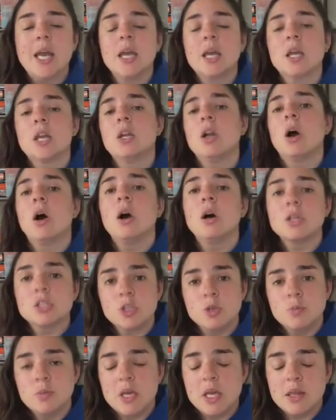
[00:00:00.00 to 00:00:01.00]
It can
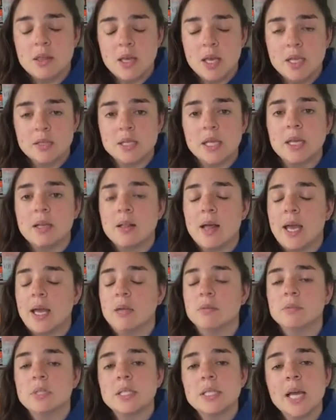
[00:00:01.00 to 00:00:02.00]
also be things like
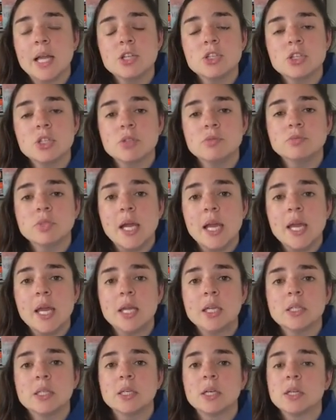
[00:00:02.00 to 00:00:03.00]
client retention
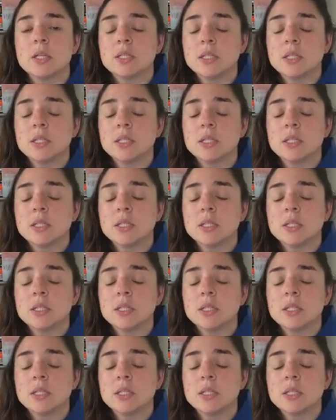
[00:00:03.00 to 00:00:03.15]
rate,